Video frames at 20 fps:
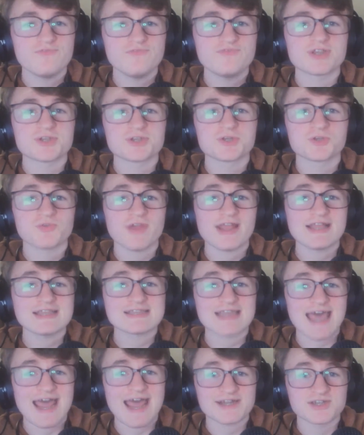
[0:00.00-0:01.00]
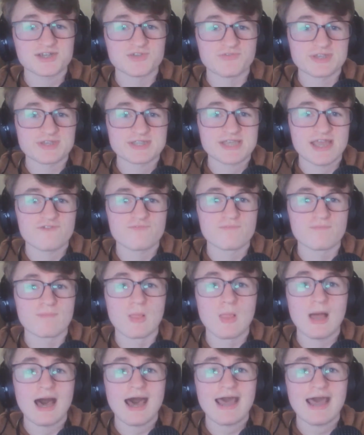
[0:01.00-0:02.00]
that trans activists have
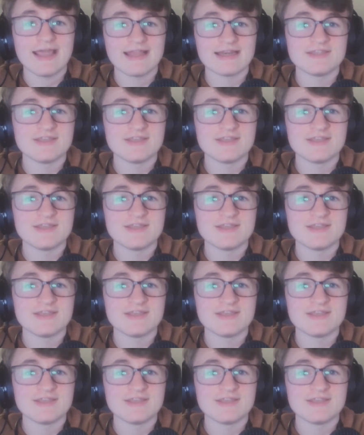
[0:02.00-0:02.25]
maligned